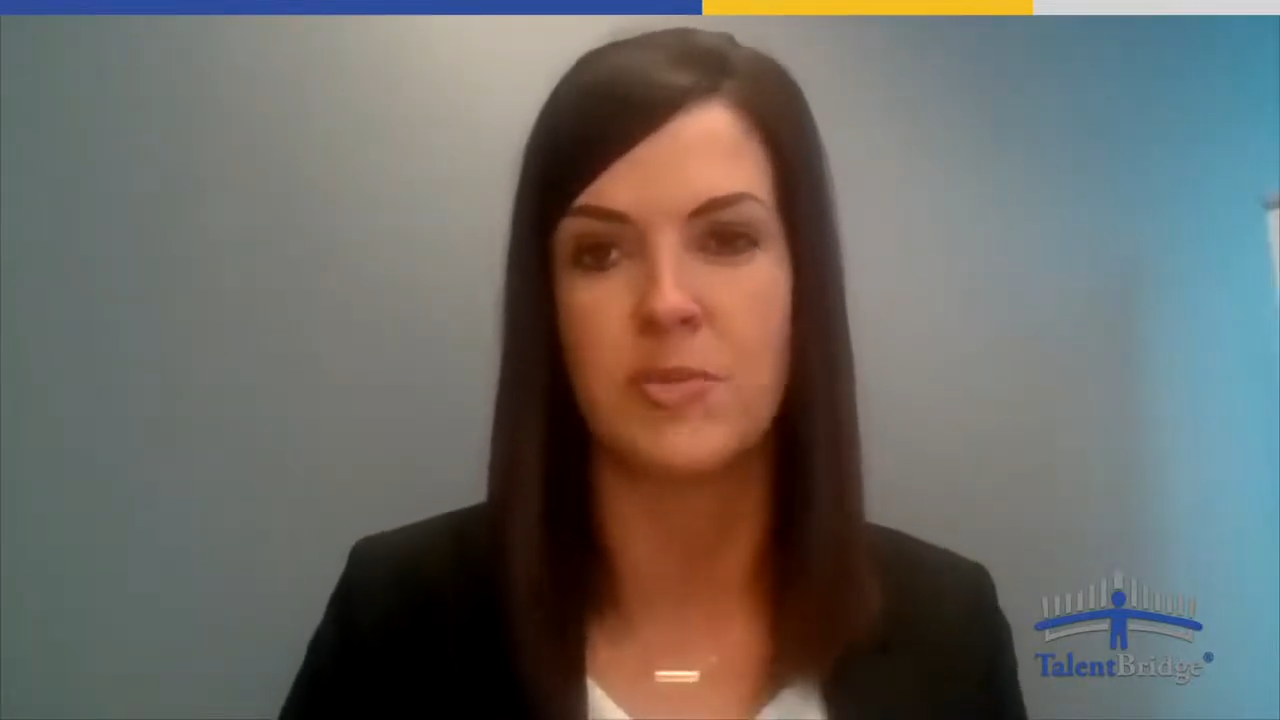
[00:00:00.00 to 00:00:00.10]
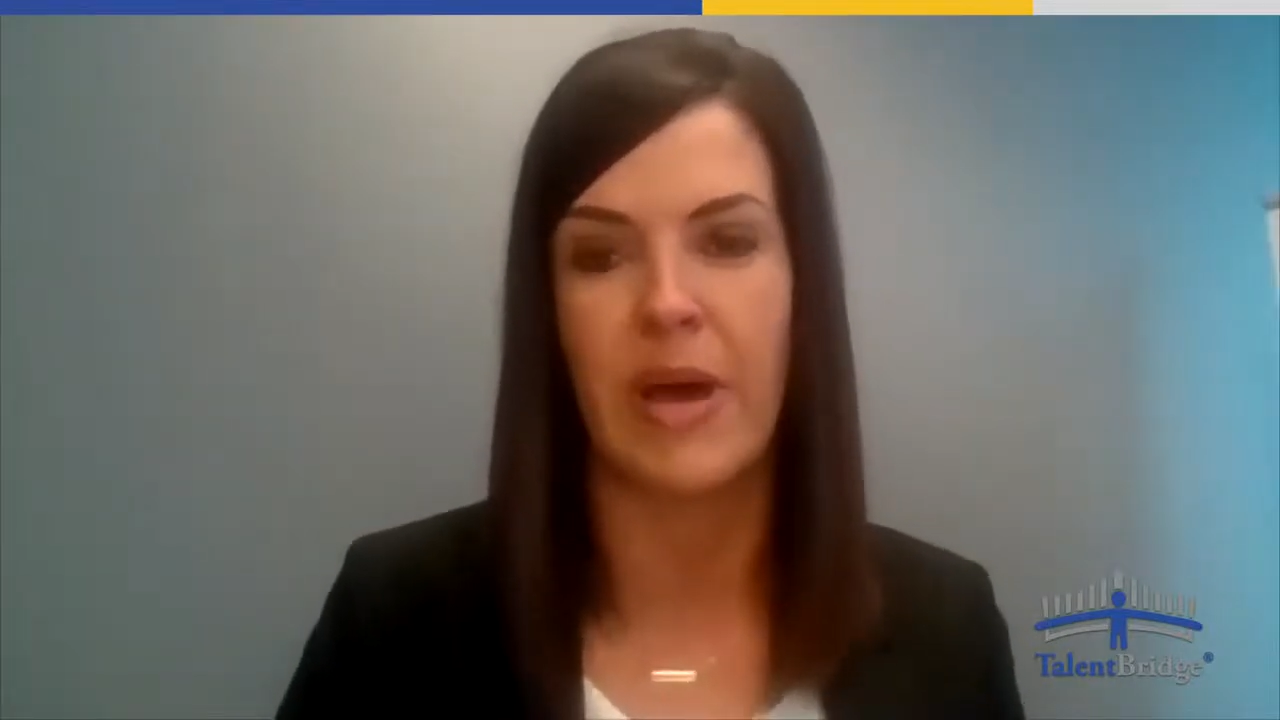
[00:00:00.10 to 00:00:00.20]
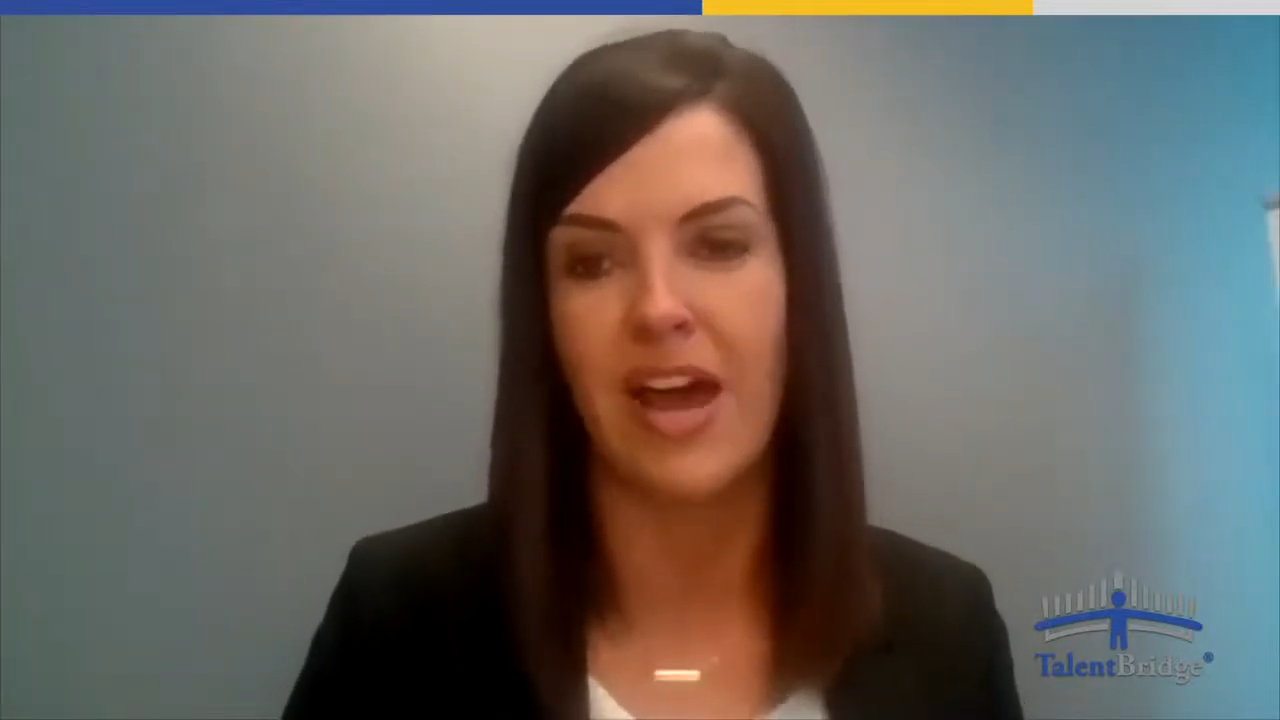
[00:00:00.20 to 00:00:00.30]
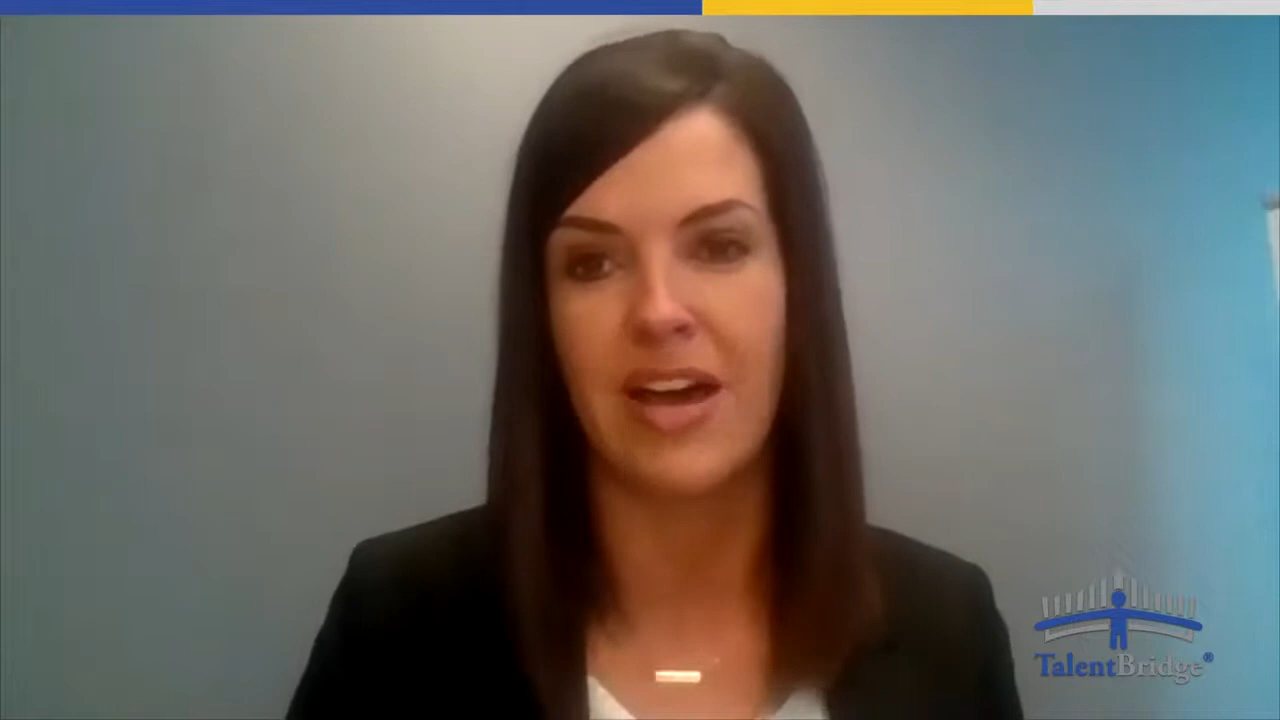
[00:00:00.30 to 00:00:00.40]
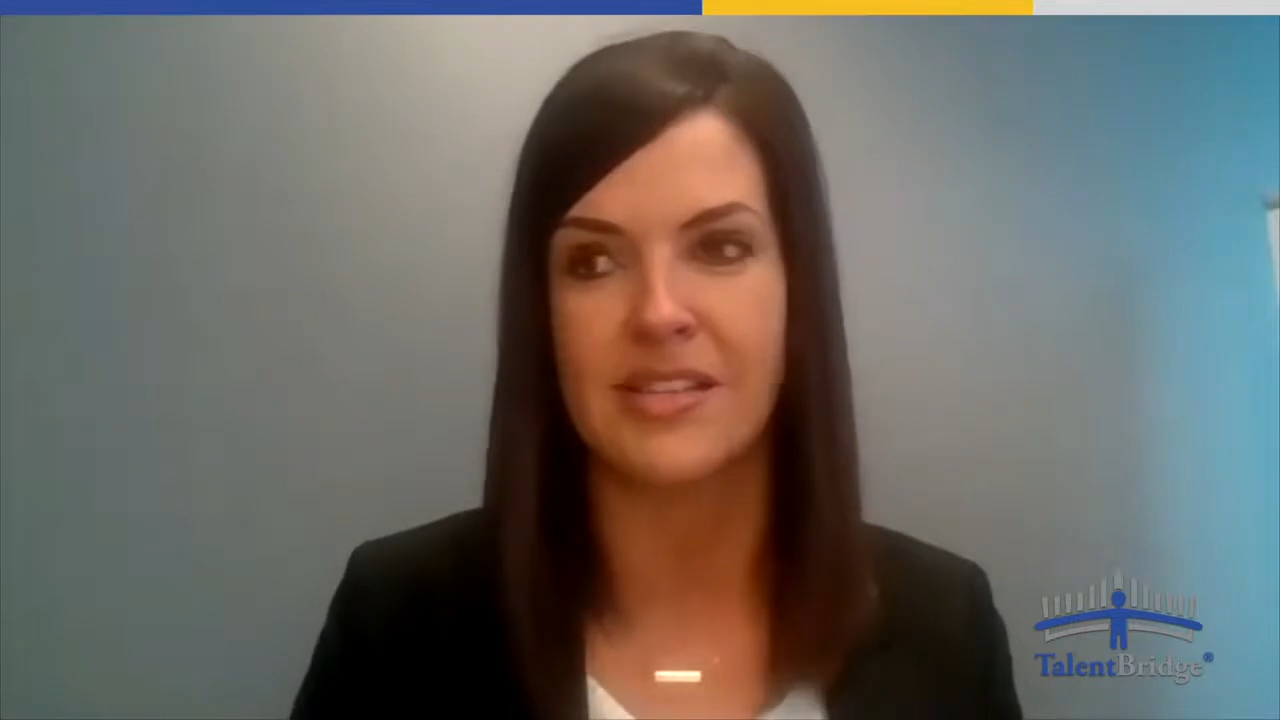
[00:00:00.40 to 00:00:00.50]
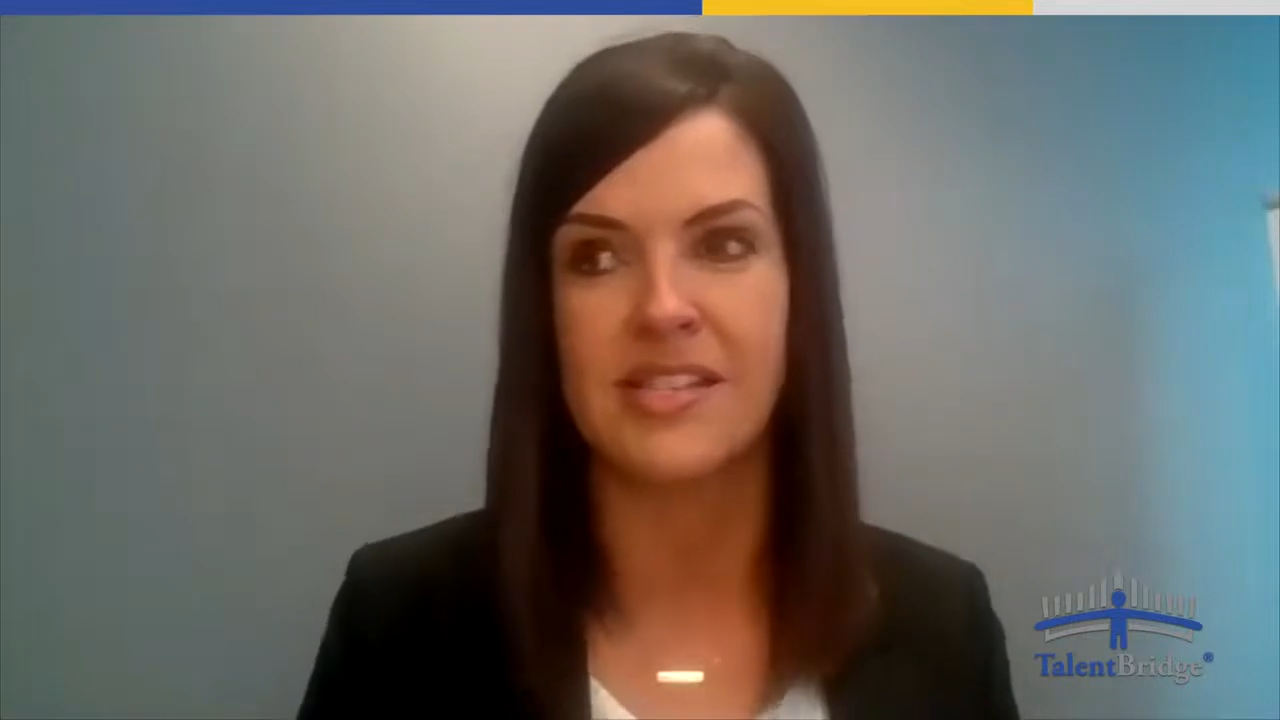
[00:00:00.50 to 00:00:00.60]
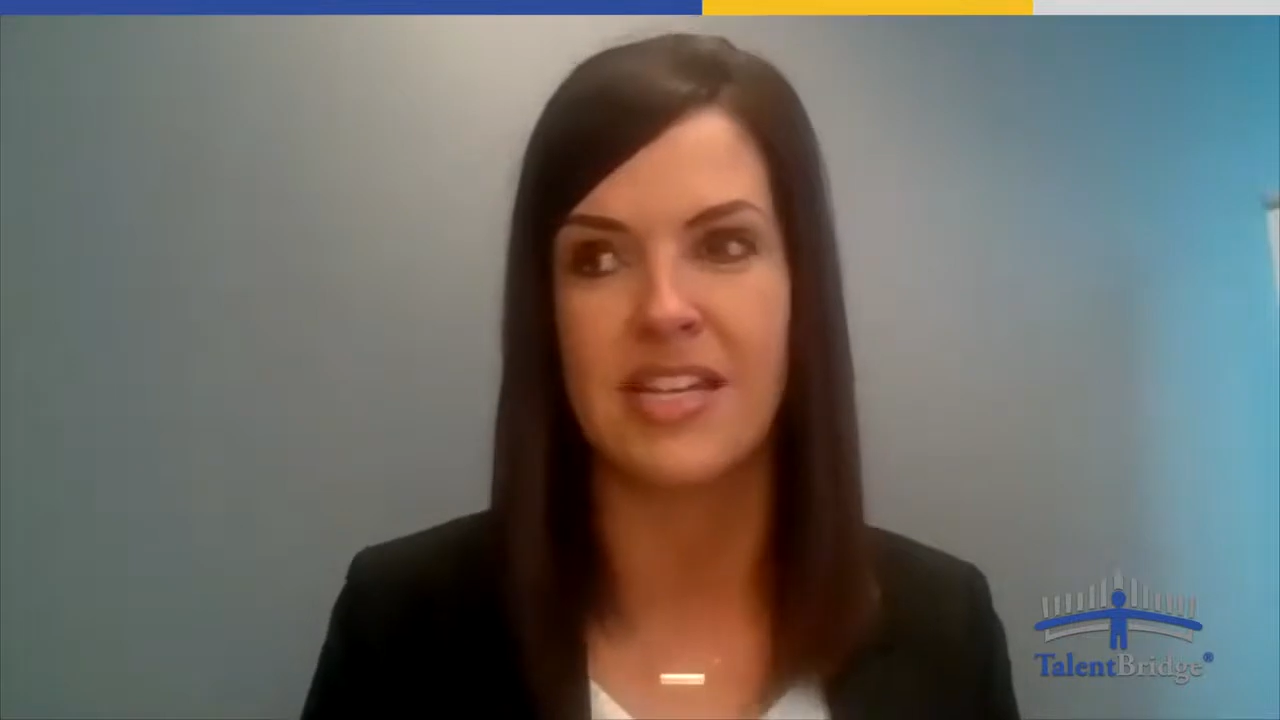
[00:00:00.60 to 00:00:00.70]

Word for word: by us